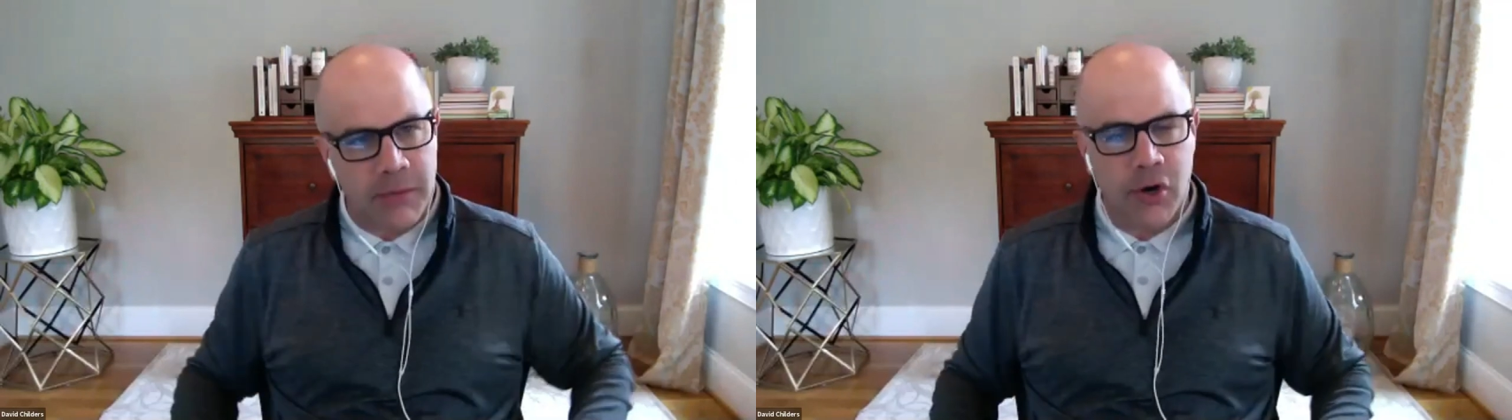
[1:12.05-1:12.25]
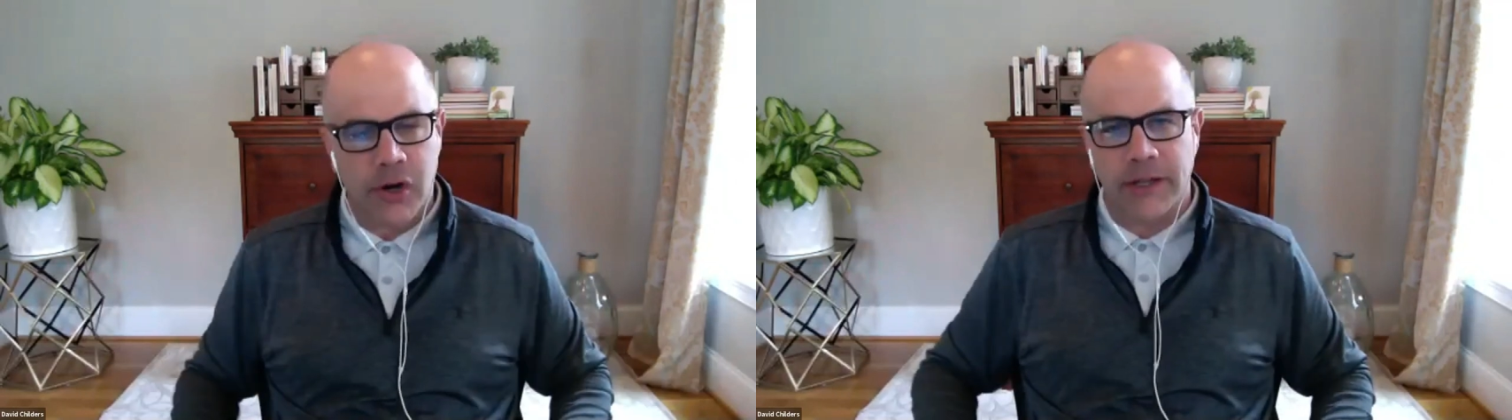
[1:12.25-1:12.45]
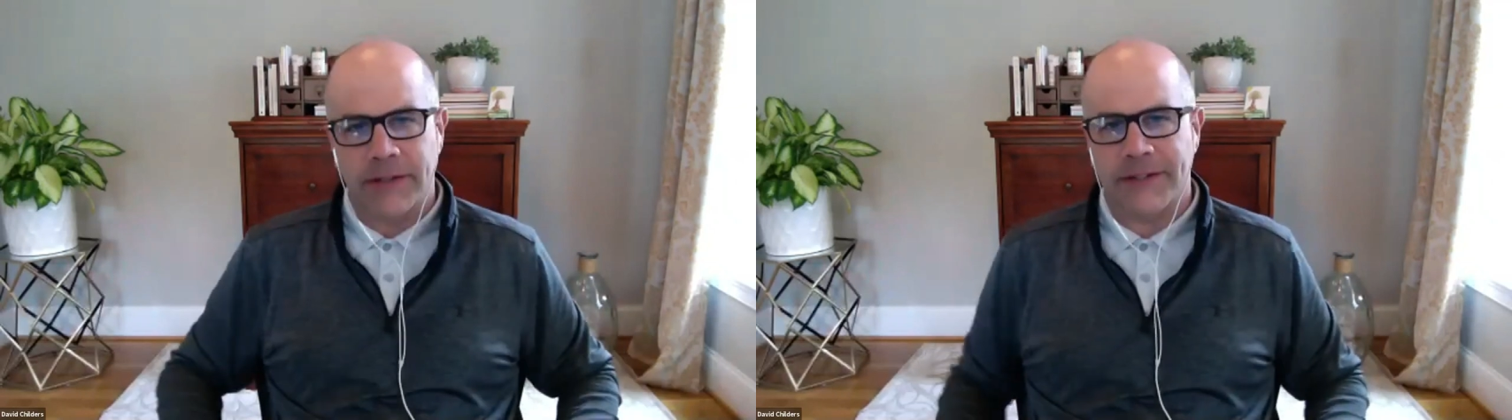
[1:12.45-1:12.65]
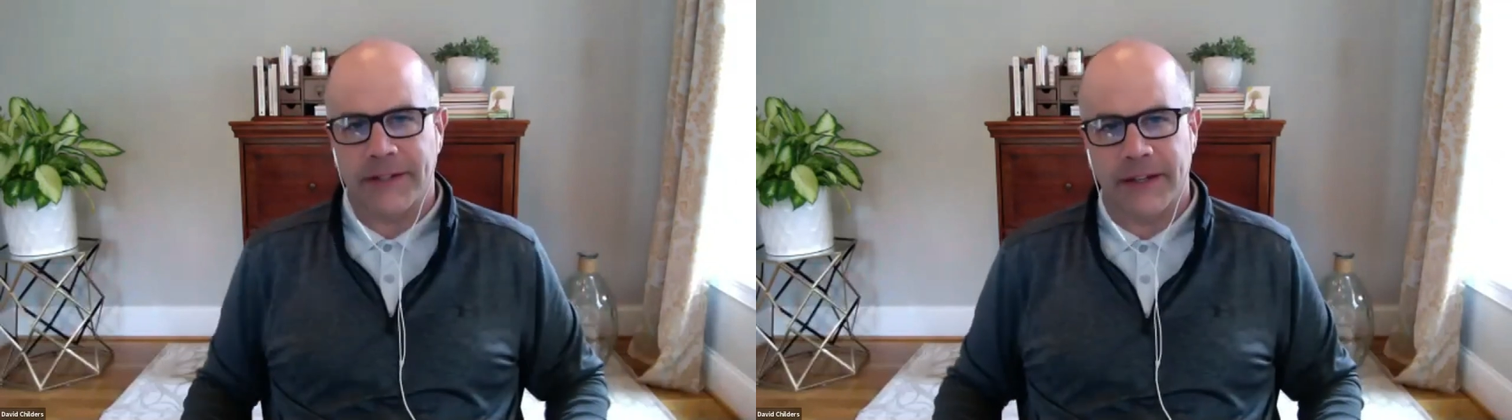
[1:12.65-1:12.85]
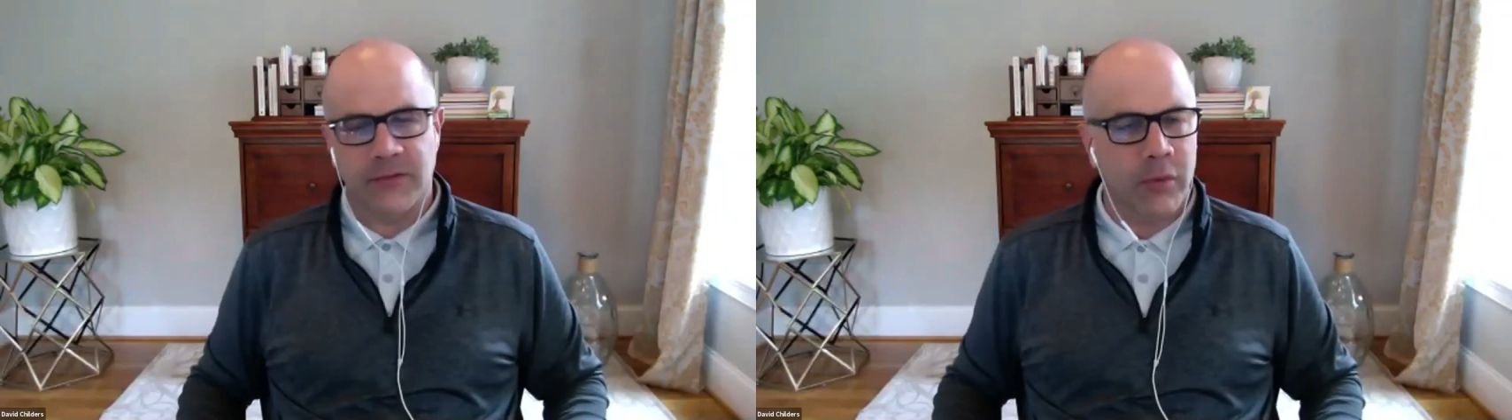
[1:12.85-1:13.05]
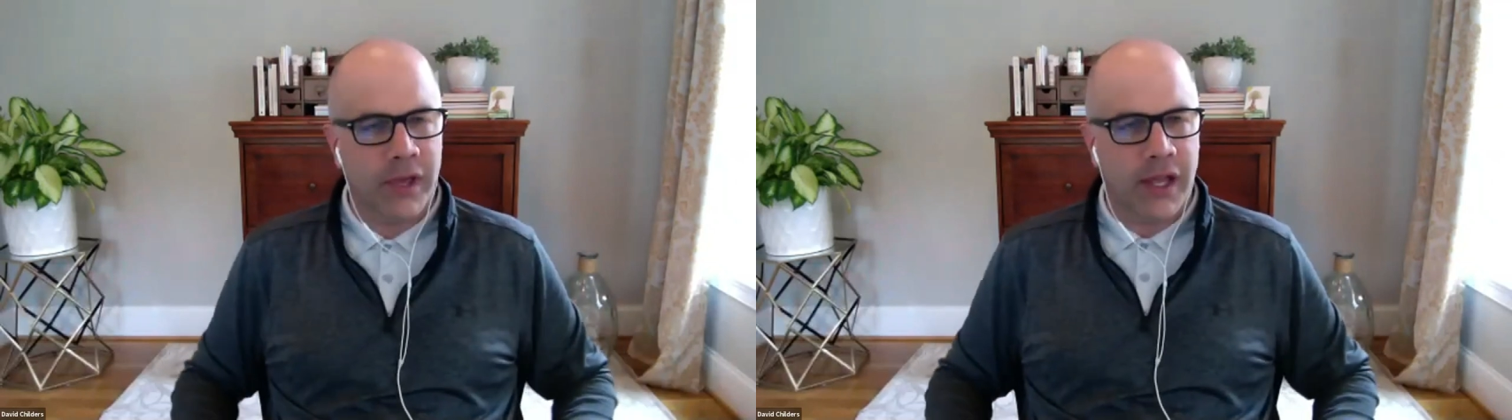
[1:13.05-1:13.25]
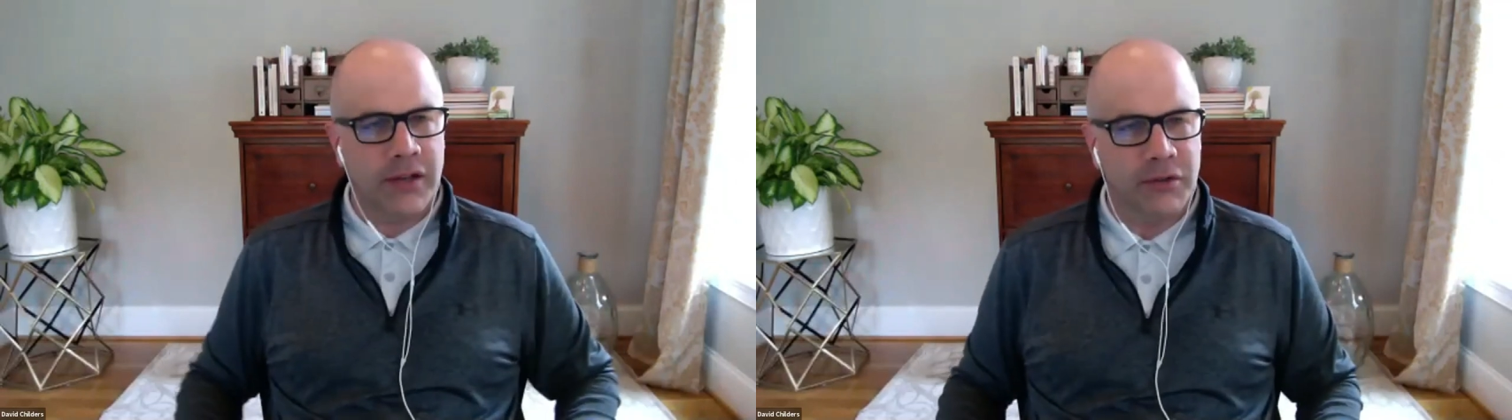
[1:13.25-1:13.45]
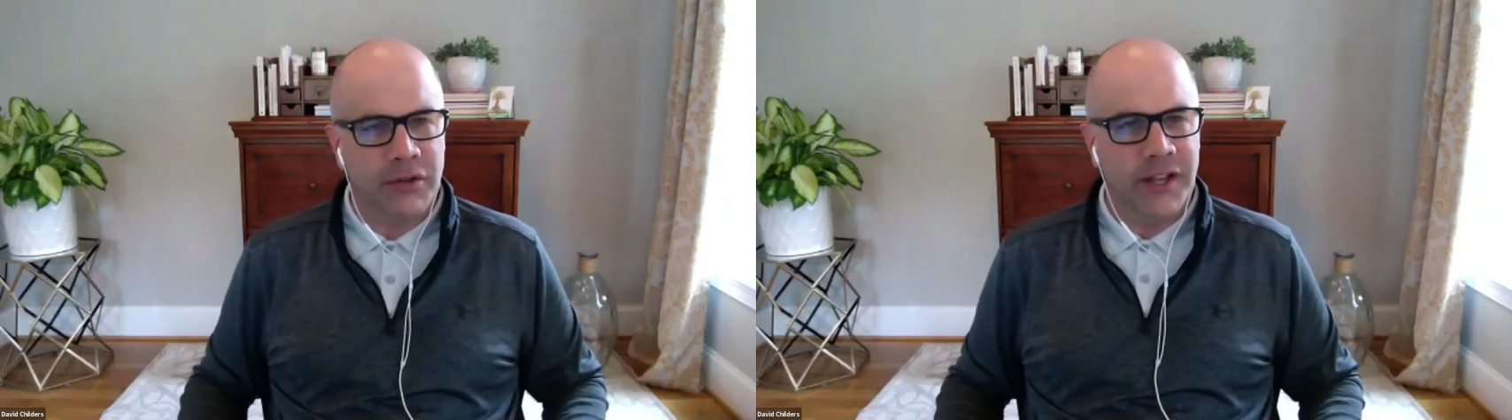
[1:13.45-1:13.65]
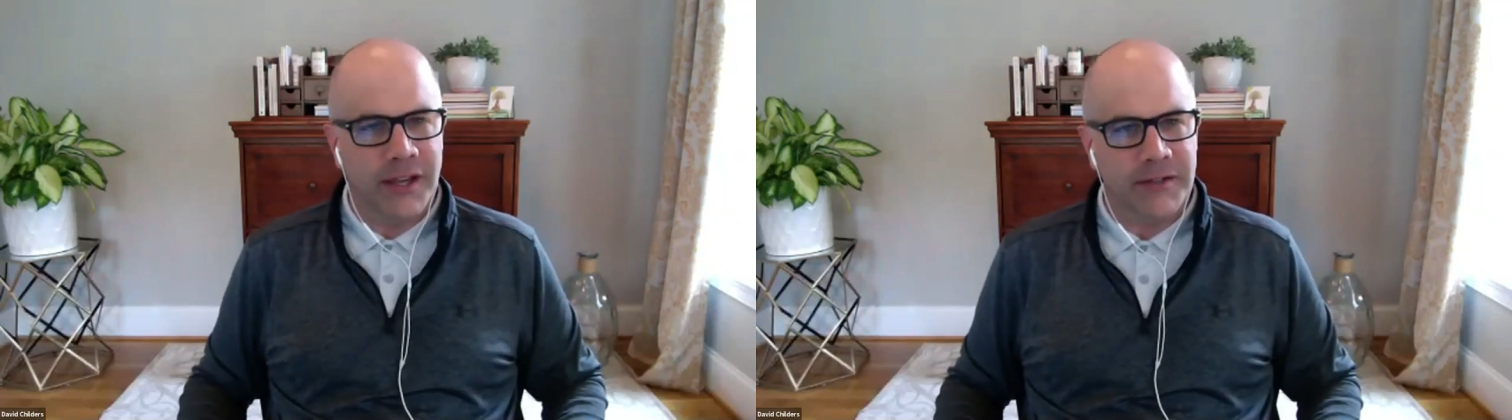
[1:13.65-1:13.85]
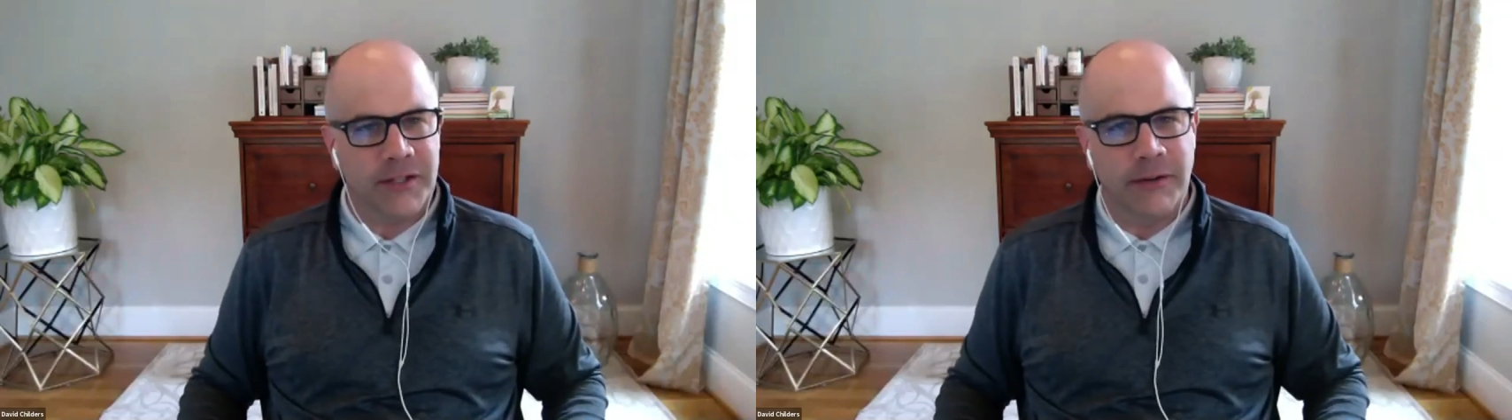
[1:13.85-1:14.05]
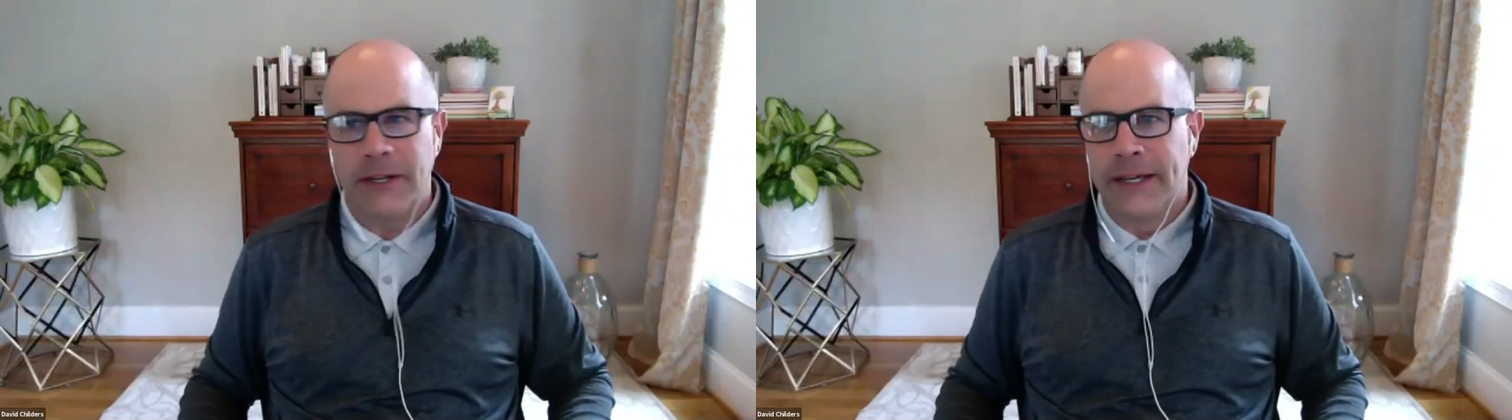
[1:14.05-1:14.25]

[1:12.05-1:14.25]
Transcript: market is what we got to do today. So